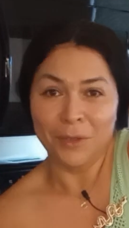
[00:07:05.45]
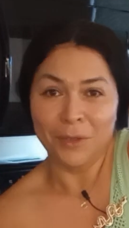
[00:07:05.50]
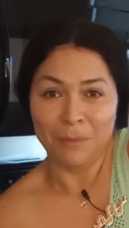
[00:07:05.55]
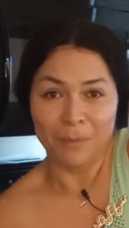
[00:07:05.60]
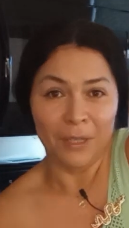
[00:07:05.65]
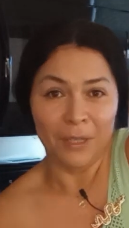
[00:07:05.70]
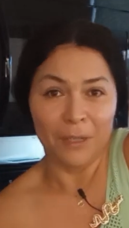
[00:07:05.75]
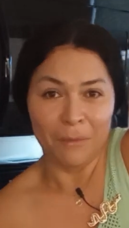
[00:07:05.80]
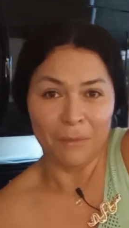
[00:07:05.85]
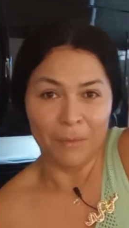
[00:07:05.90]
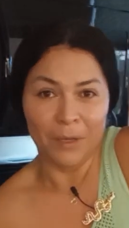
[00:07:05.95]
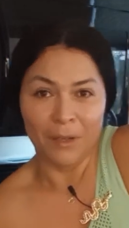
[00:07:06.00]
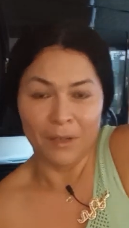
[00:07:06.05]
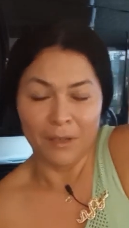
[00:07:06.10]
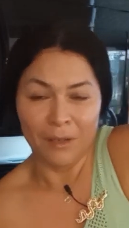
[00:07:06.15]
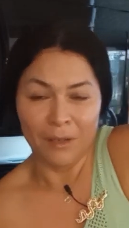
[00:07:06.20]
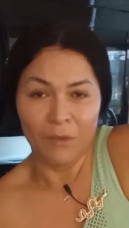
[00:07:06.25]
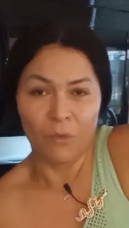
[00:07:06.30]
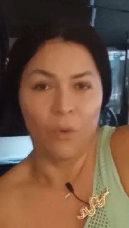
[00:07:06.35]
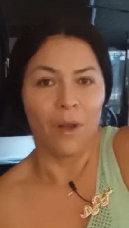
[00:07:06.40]
peanut
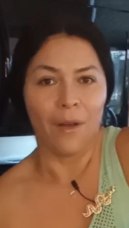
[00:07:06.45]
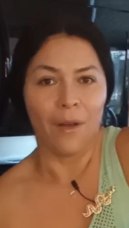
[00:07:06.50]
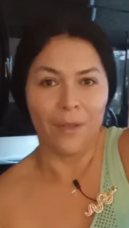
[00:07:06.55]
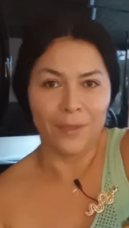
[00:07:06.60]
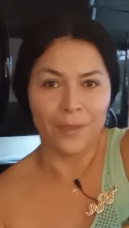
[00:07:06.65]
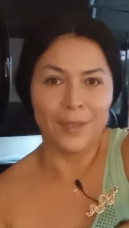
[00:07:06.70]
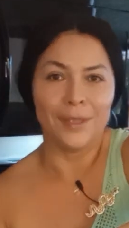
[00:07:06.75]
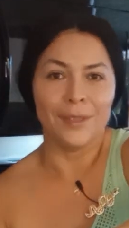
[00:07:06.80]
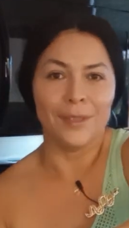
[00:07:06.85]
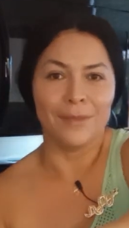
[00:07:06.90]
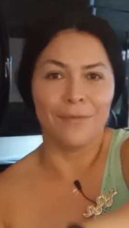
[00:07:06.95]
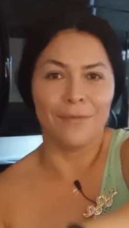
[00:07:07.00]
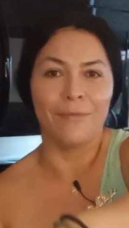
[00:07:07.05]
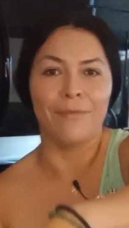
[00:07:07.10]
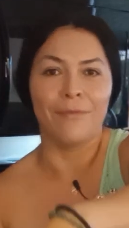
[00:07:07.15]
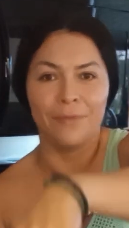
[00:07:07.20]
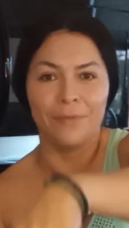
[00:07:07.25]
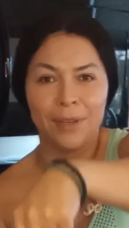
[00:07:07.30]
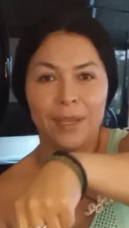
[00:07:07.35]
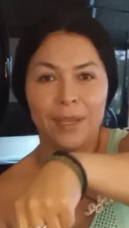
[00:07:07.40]
butter, well, all these
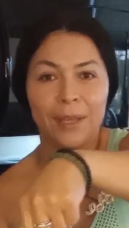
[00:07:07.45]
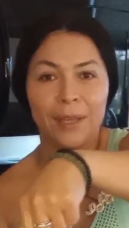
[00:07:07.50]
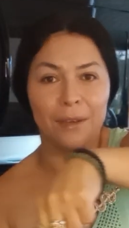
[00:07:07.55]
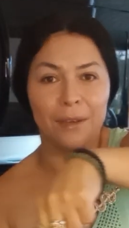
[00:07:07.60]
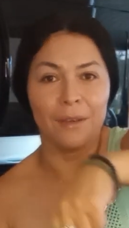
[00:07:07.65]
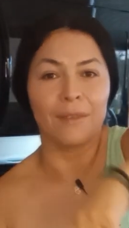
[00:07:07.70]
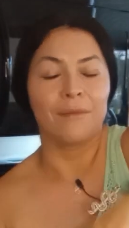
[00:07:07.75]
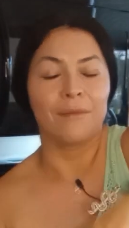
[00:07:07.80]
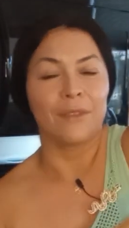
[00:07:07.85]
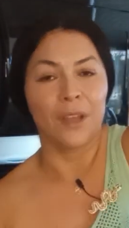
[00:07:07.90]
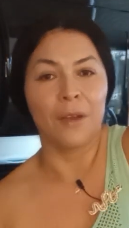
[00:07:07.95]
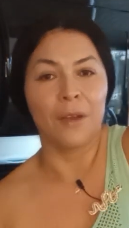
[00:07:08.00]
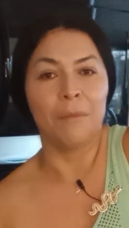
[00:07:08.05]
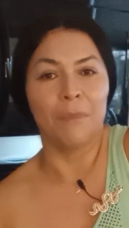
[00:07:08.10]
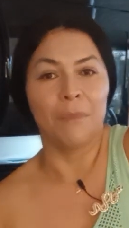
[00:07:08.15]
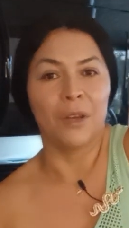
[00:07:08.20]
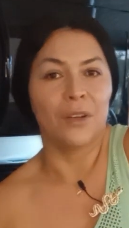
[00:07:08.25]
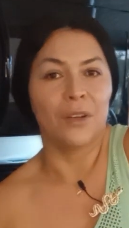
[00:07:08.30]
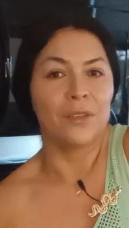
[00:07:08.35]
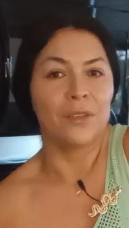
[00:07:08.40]
freaking nut
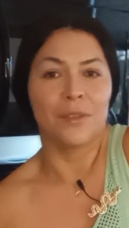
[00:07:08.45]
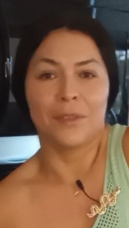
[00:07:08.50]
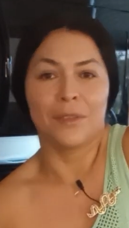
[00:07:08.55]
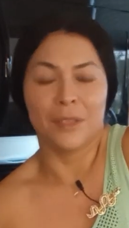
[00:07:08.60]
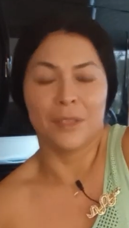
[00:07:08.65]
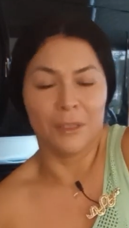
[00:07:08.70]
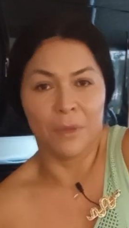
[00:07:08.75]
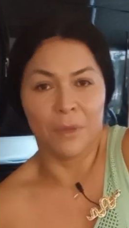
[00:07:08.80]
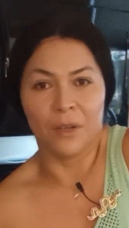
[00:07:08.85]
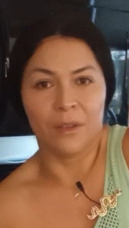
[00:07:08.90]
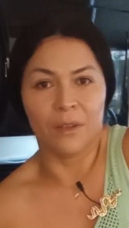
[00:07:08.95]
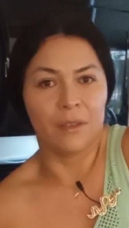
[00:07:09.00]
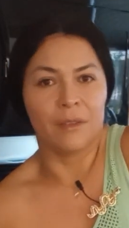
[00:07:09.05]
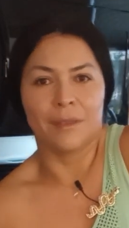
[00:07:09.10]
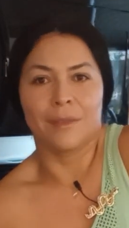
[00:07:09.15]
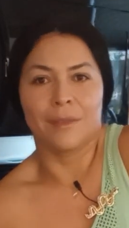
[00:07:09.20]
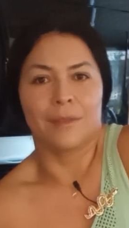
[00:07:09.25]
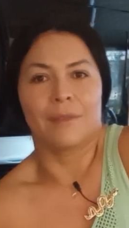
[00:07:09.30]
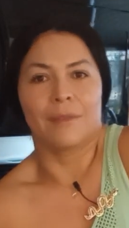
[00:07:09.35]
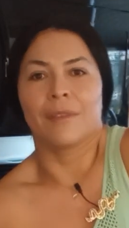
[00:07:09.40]
butters, seed butters
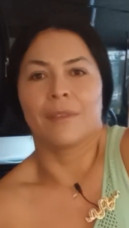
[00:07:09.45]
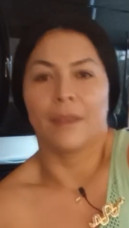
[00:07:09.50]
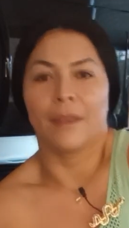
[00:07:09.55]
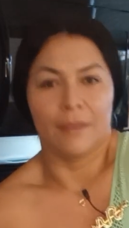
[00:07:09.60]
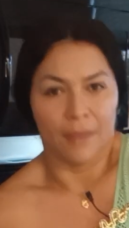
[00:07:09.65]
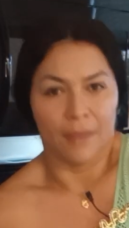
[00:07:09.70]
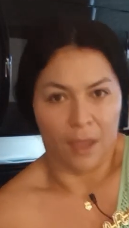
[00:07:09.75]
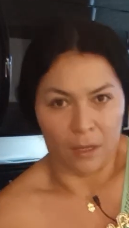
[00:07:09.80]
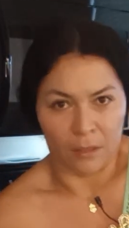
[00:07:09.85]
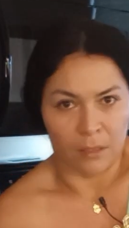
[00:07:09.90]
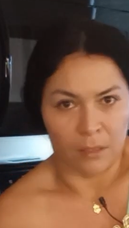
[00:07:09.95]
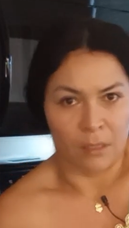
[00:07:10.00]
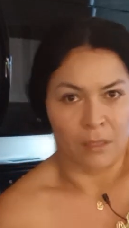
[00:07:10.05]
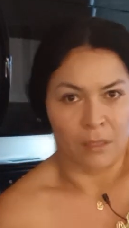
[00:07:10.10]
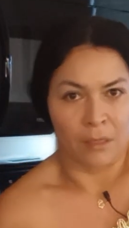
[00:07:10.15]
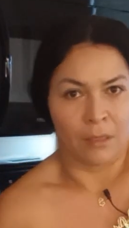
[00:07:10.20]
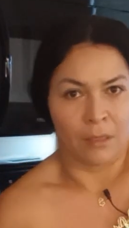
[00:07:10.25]
is like that.